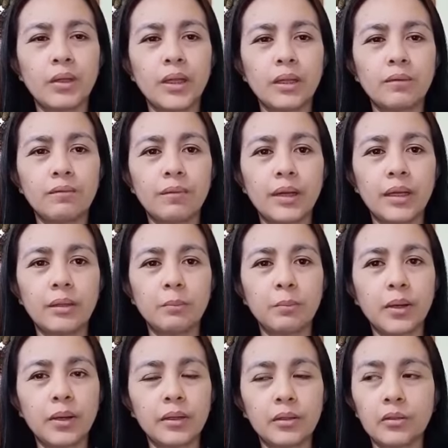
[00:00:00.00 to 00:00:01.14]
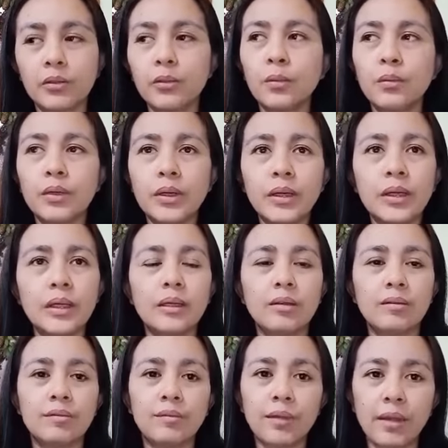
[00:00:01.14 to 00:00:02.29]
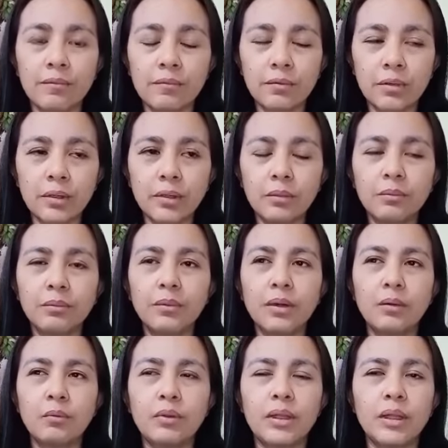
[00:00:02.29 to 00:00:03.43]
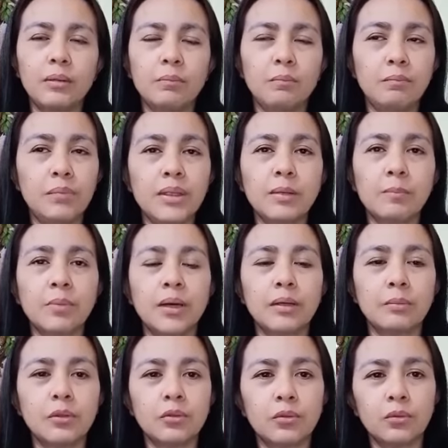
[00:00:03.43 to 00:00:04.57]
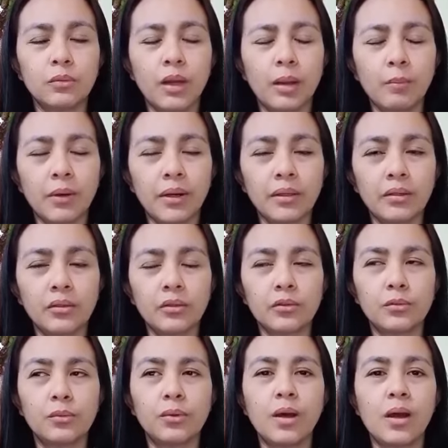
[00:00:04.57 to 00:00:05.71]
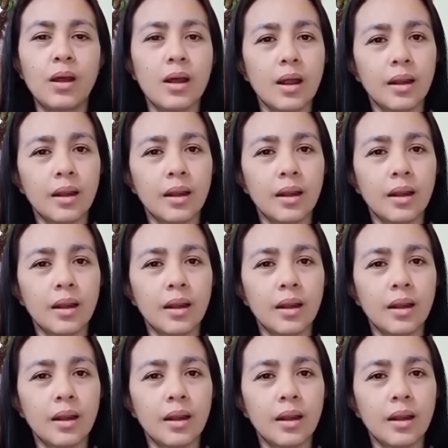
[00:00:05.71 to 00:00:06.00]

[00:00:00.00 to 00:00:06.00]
we can find partner, or if ever we can be a partner to